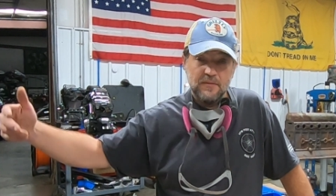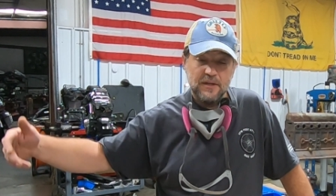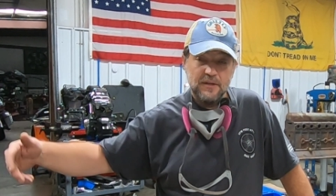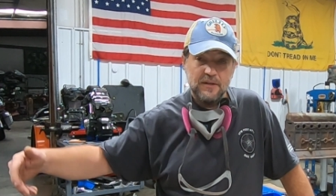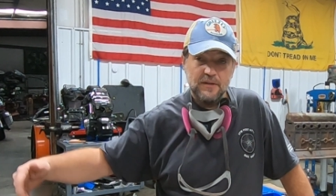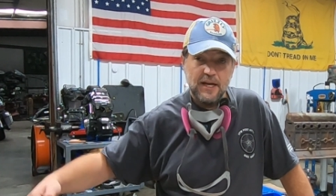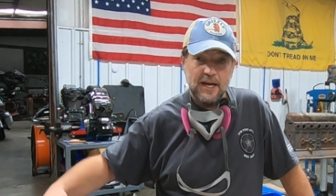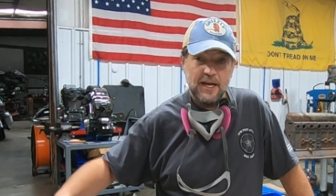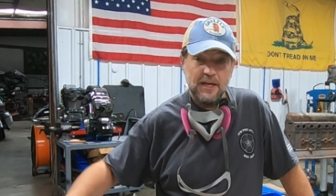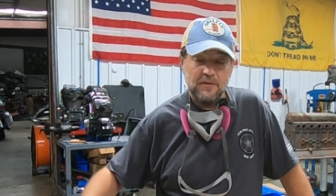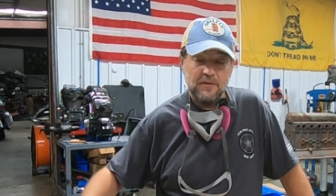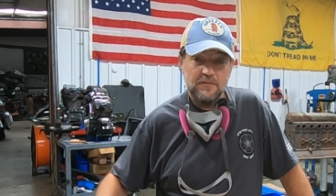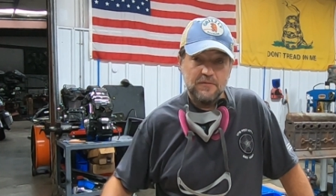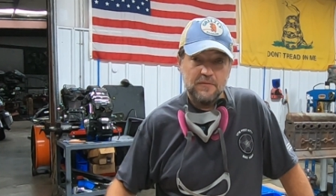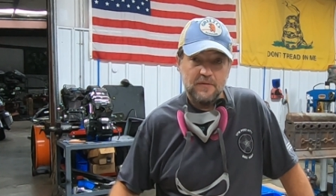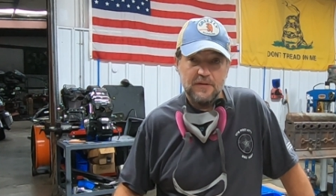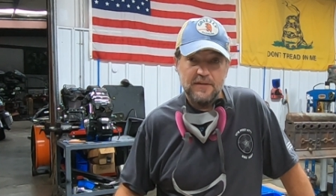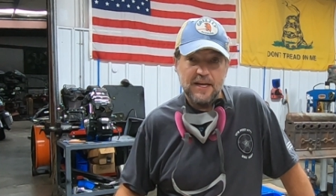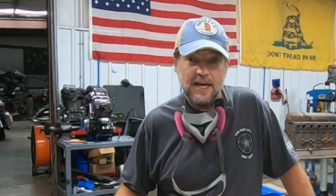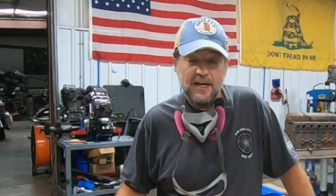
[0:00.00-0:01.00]
uh, at
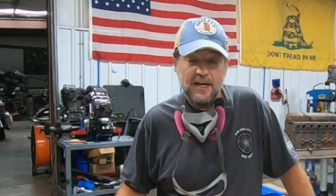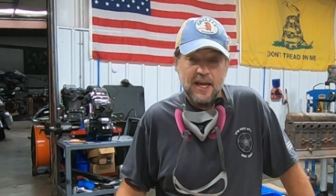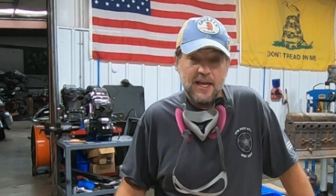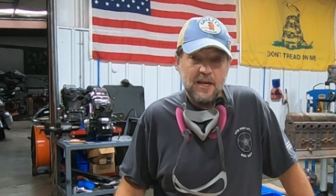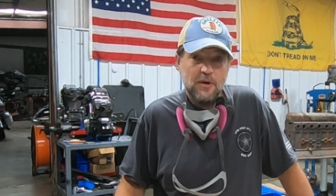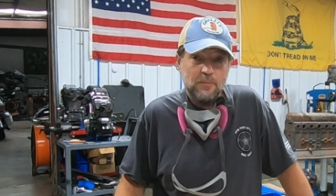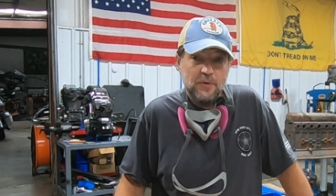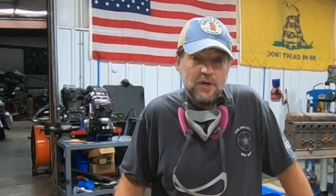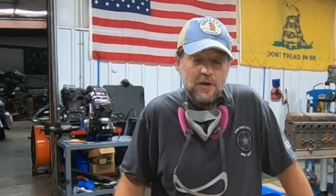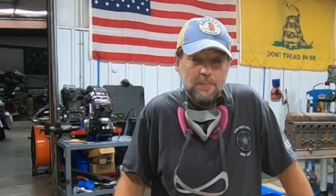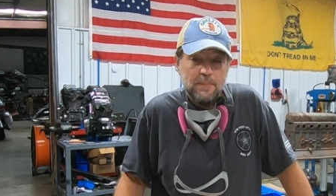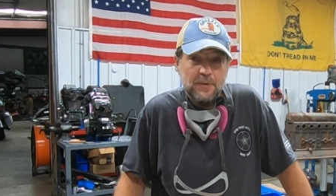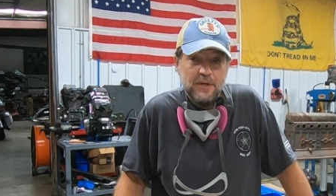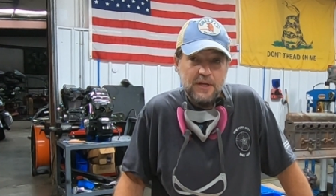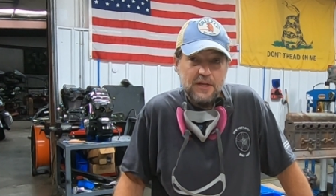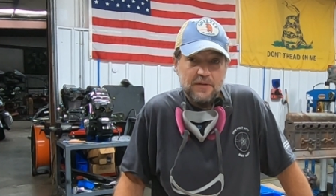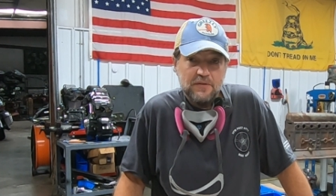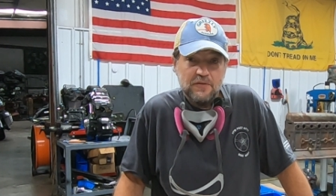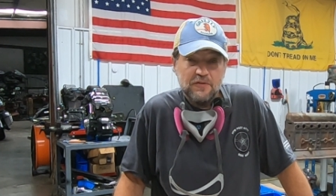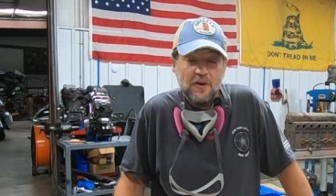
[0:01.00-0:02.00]
DanAm
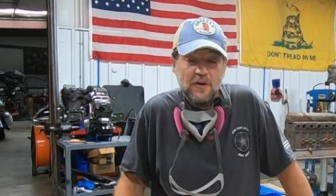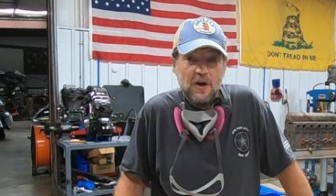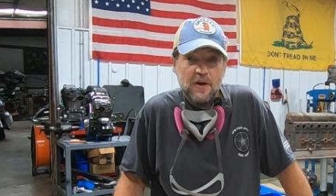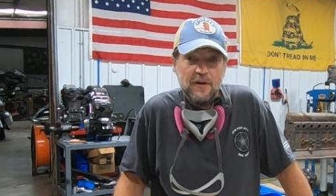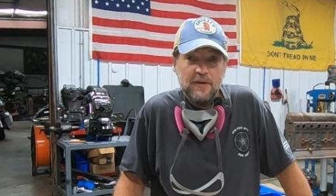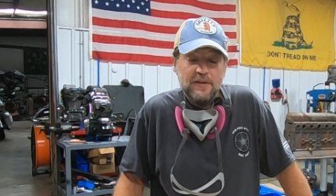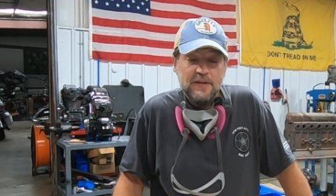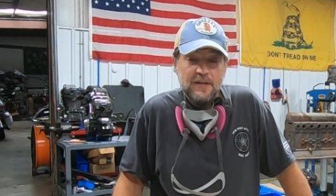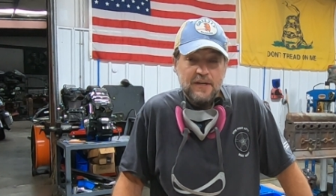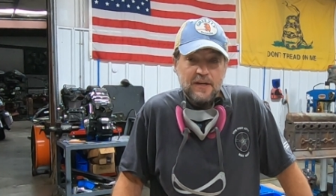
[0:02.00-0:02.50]
Company in SATA,